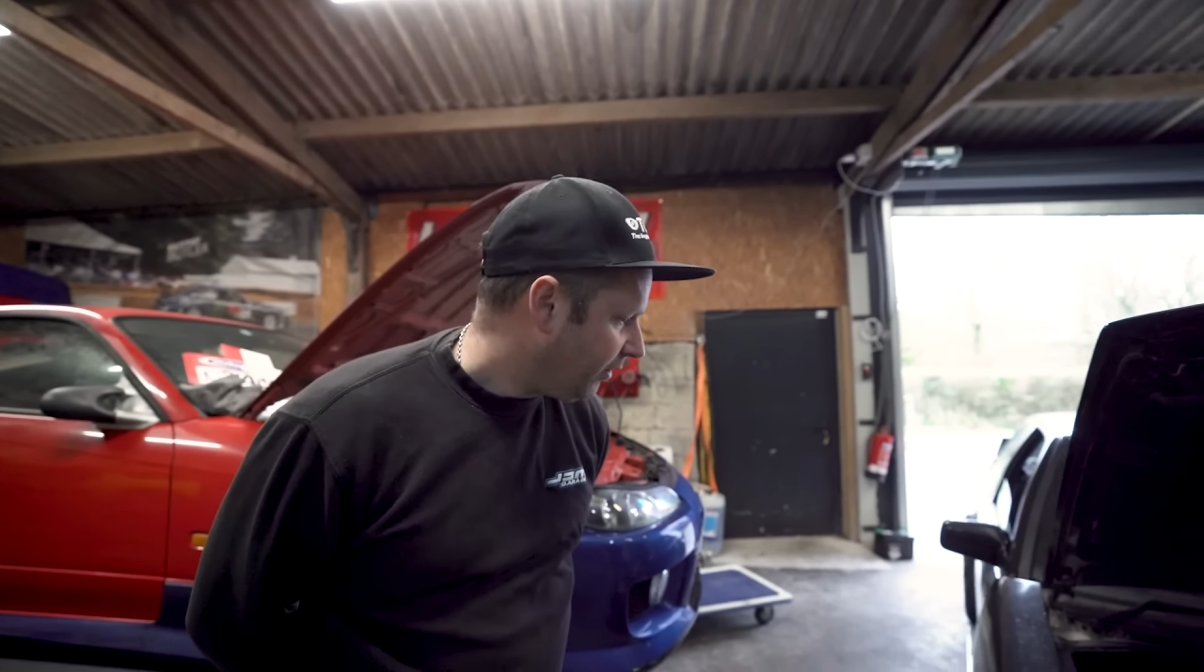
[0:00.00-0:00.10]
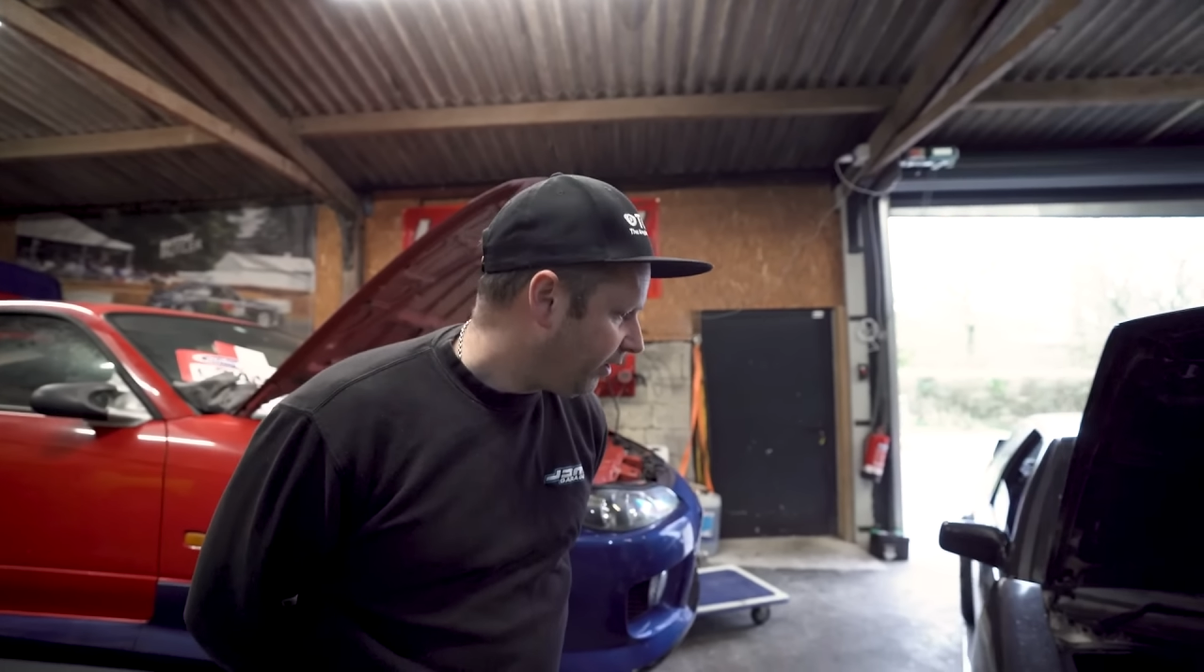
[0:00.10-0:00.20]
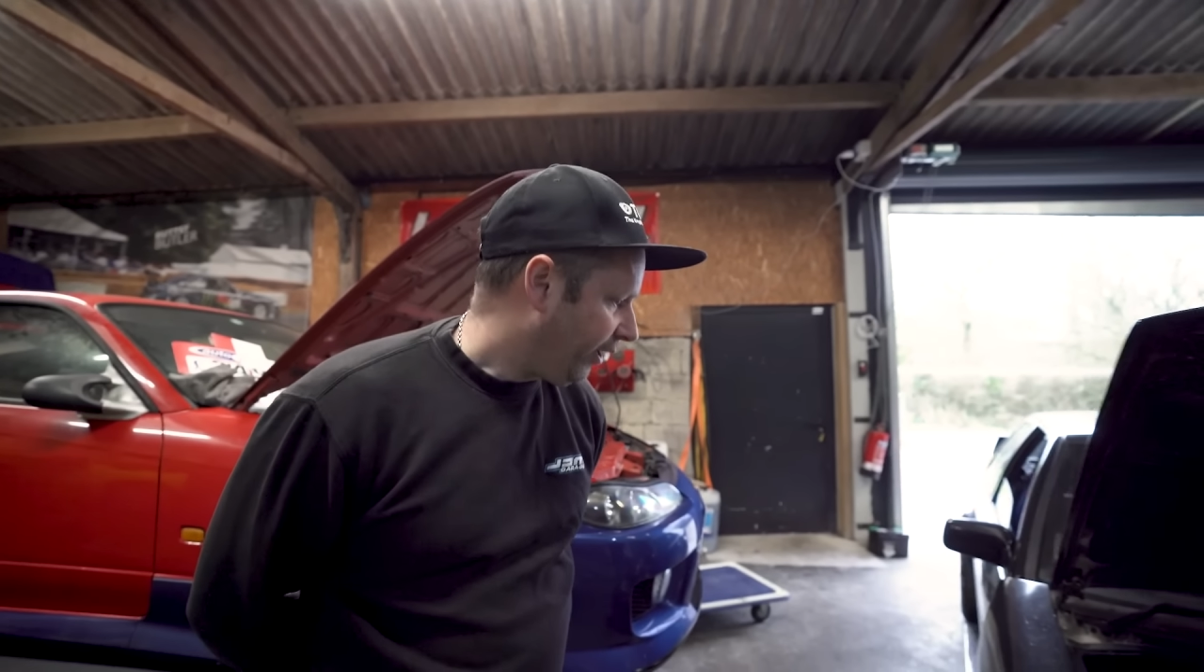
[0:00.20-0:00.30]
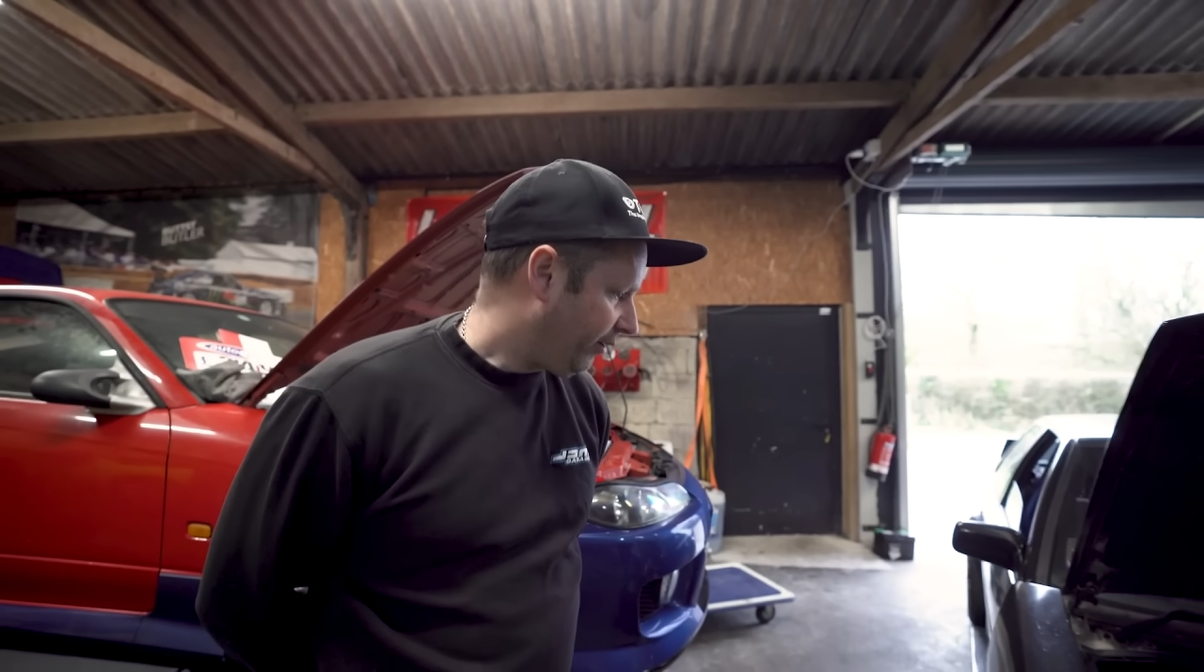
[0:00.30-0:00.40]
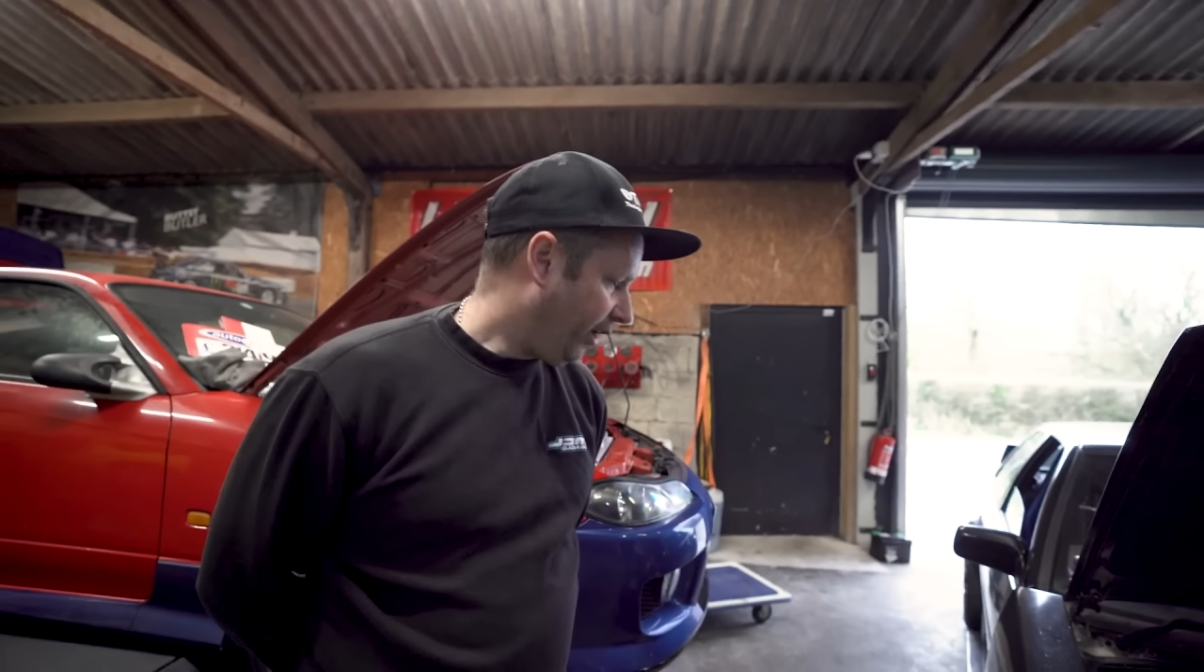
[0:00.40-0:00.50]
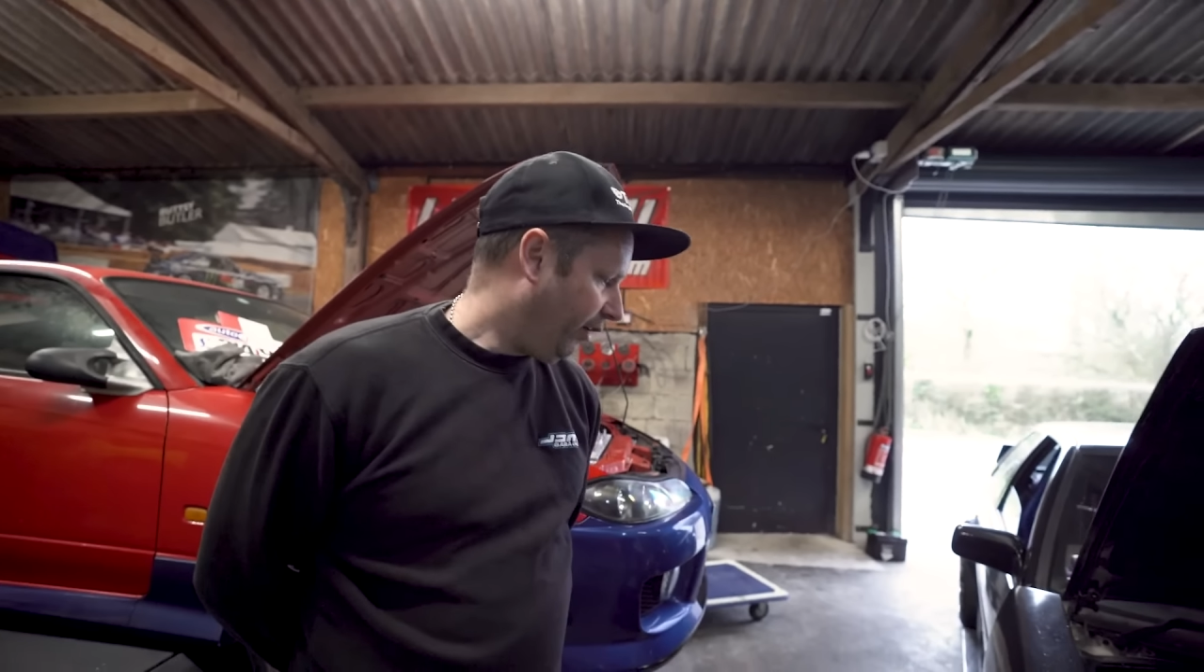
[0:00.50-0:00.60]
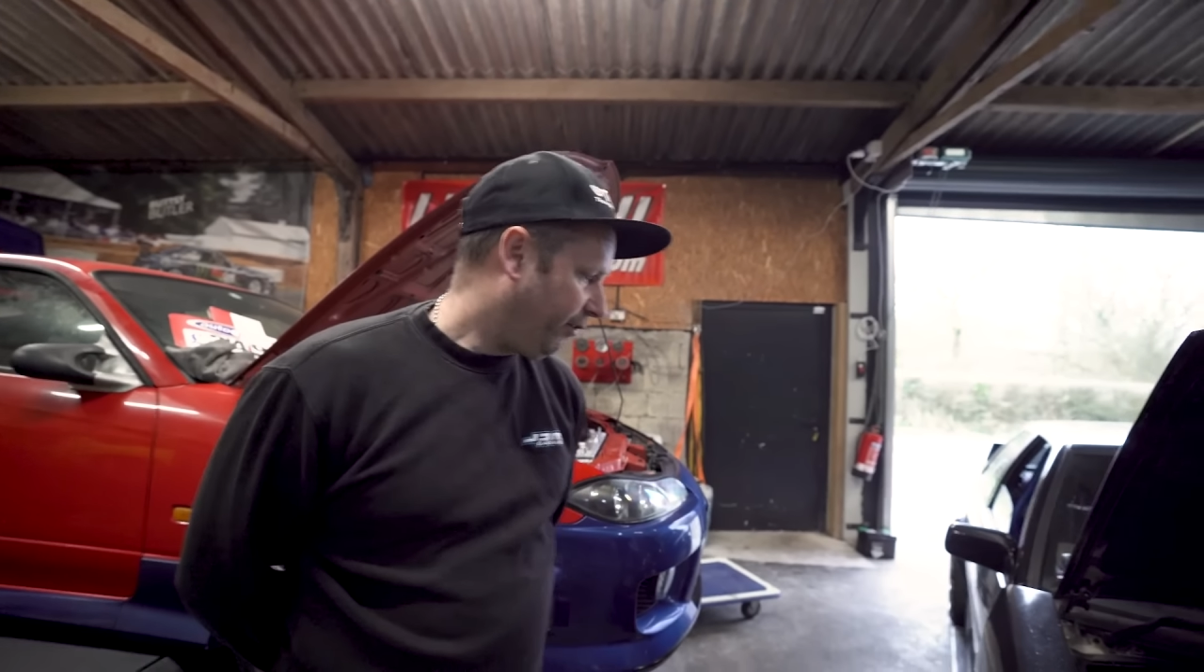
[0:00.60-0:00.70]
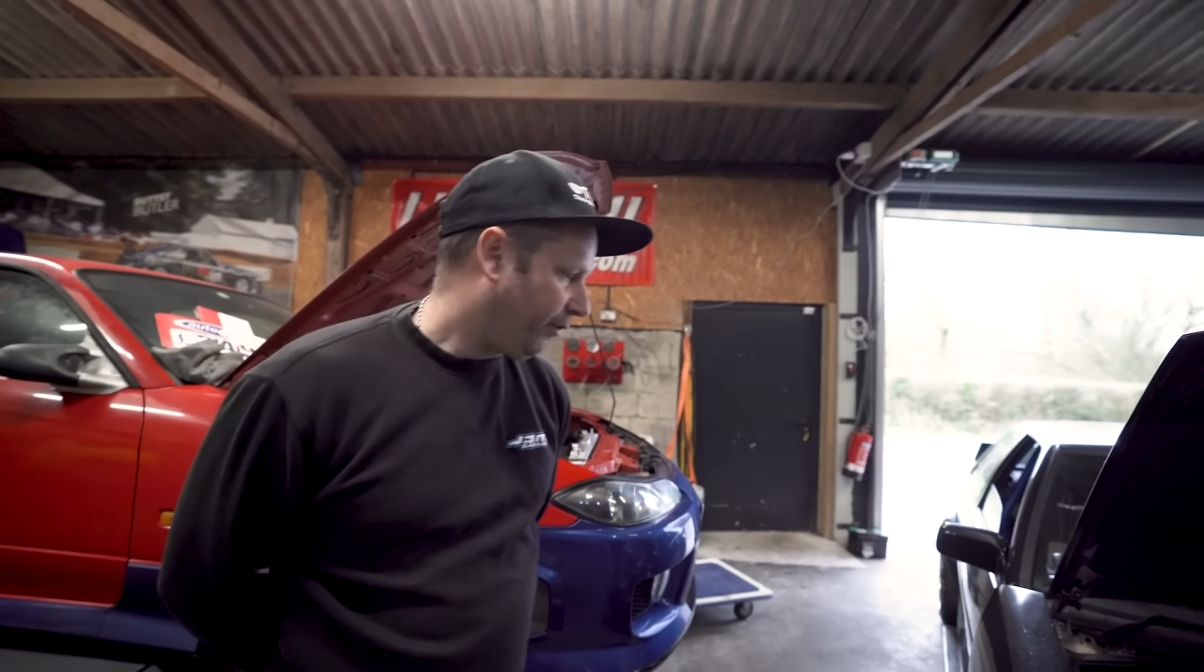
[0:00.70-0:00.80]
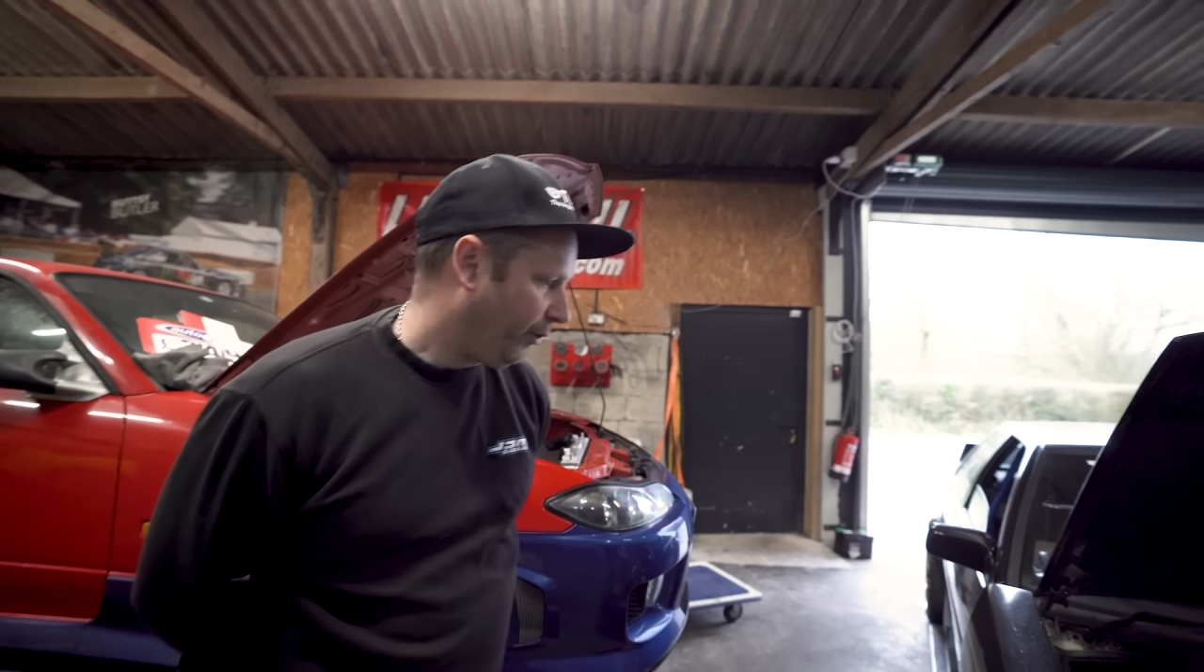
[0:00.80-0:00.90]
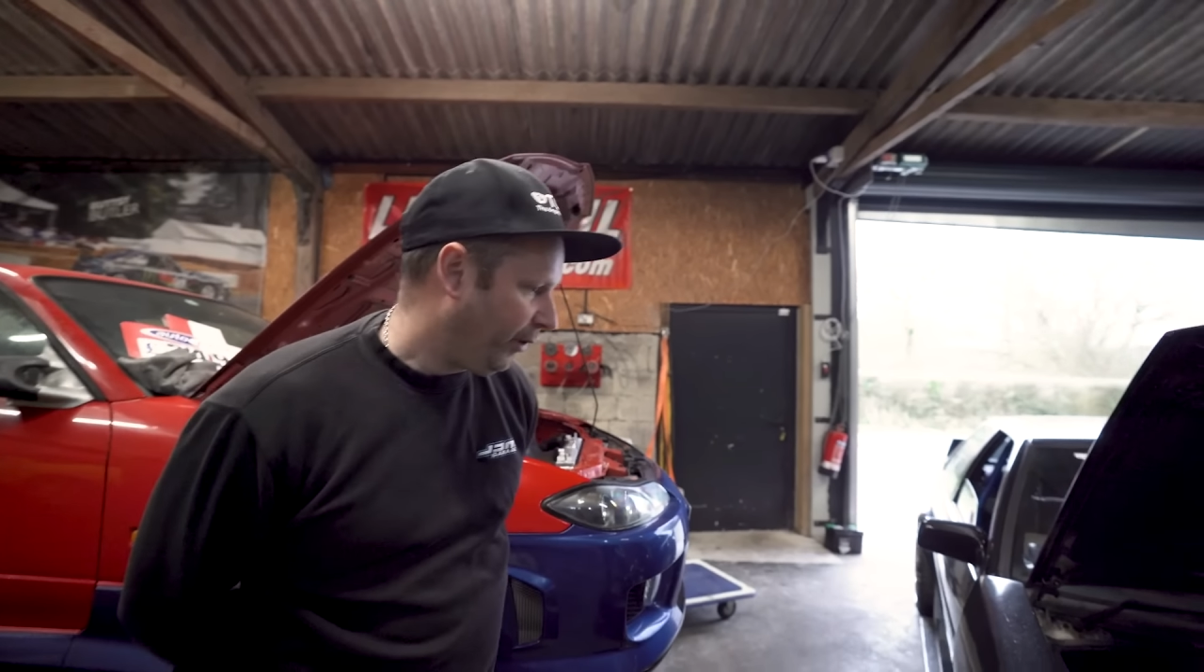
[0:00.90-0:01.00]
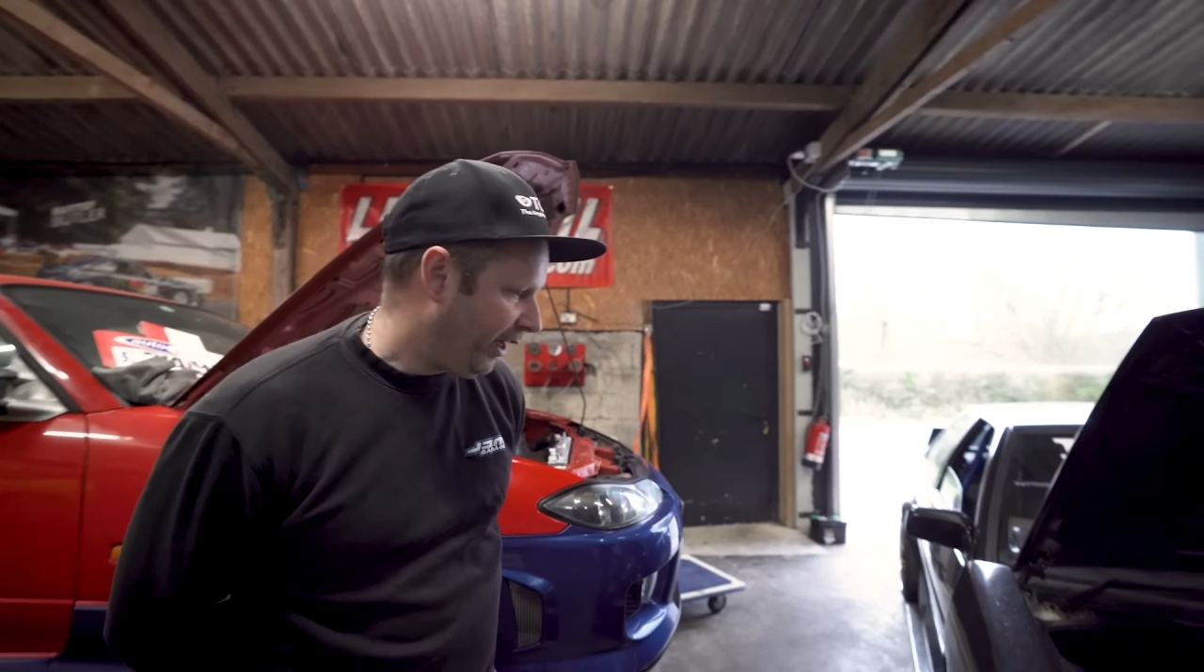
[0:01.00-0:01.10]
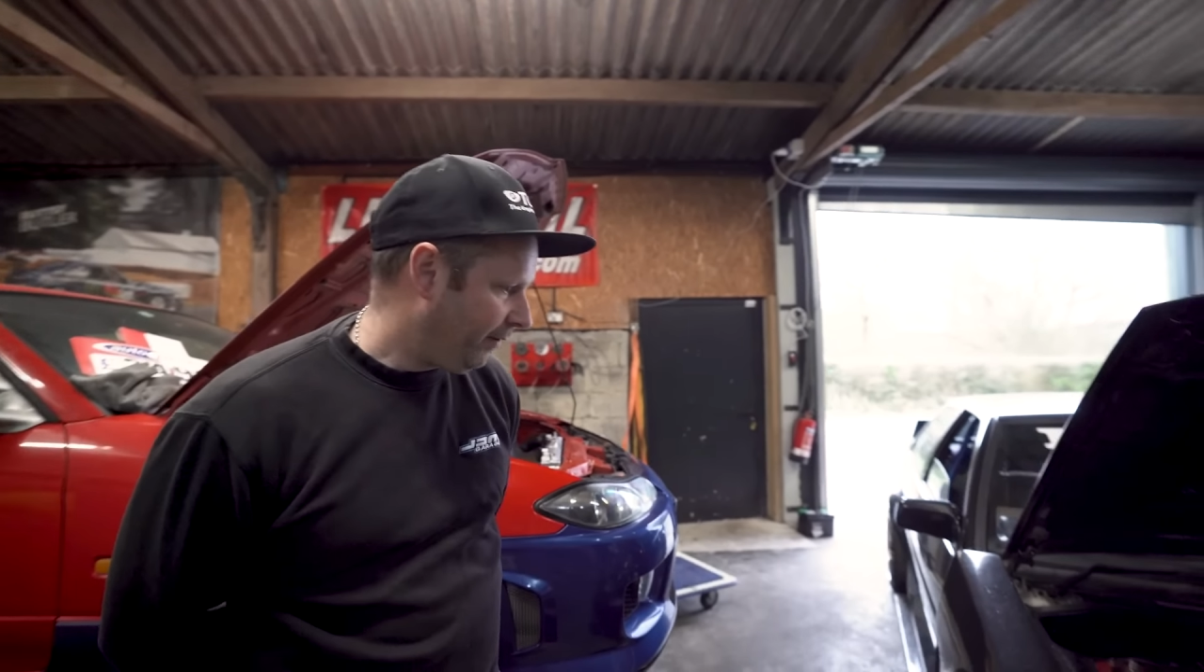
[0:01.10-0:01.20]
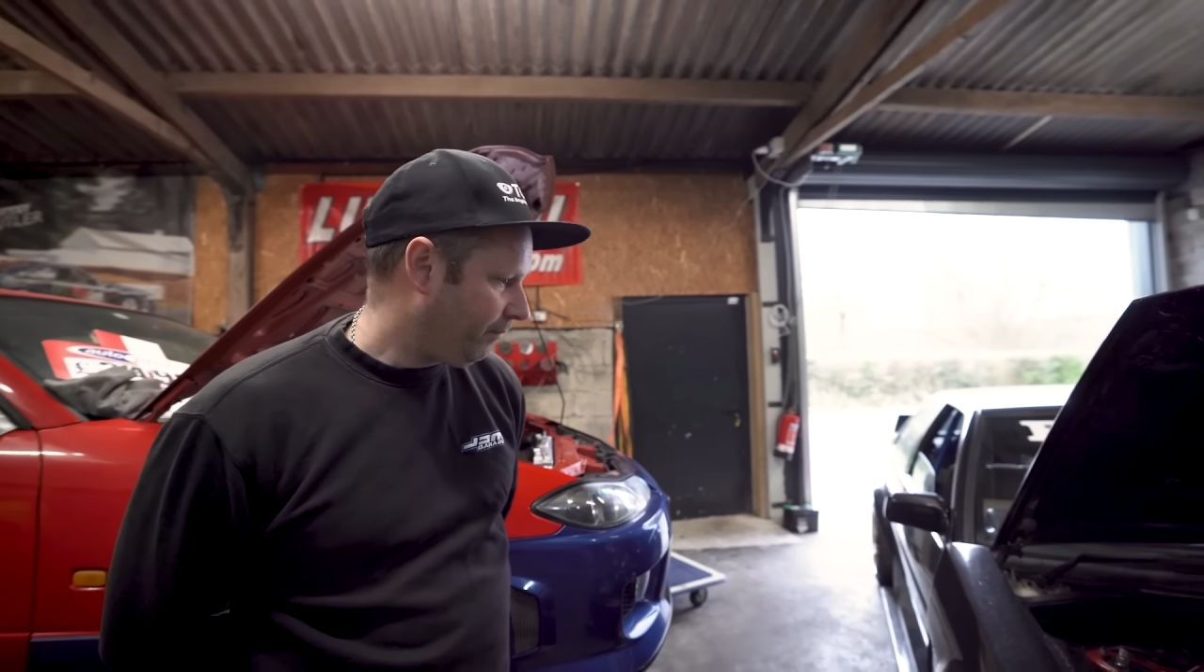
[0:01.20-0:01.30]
you know, go through it.